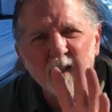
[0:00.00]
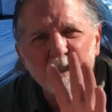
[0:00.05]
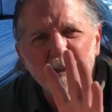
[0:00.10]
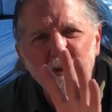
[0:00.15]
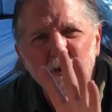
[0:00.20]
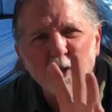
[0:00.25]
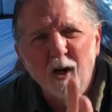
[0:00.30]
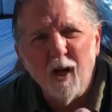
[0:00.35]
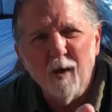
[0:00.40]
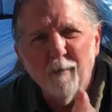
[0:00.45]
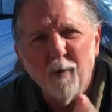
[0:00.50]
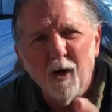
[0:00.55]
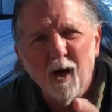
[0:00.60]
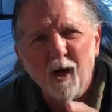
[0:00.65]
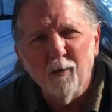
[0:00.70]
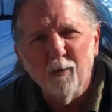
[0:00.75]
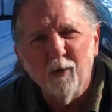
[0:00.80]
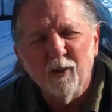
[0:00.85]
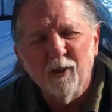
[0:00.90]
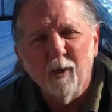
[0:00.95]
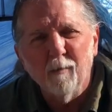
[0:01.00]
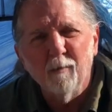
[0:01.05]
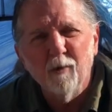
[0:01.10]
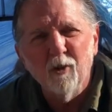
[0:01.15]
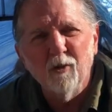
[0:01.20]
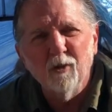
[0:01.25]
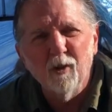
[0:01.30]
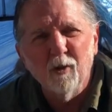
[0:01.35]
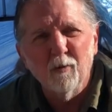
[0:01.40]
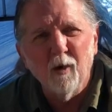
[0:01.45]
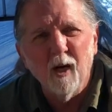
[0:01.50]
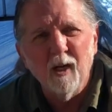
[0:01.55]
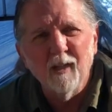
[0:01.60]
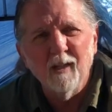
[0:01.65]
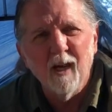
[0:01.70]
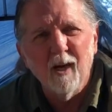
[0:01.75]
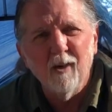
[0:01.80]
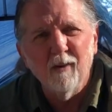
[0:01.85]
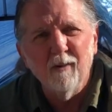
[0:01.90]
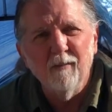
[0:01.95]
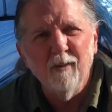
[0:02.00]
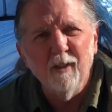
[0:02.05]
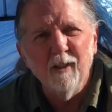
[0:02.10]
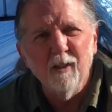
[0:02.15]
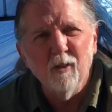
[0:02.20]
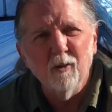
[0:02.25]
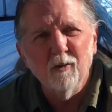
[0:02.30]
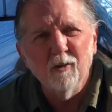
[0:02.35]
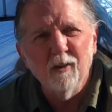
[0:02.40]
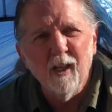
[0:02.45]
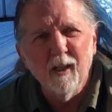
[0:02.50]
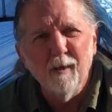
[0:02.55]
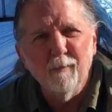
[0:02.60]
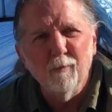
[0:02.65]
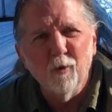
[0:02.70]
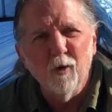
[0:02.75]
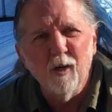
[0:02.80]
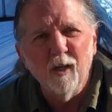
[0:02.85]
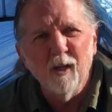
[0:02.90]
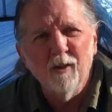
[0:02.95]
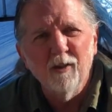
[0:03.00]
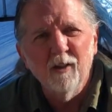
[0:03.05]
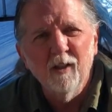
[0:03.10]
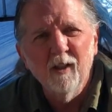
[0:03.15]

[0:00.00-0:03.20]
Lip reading: tripod which I'm using right now to videotape with.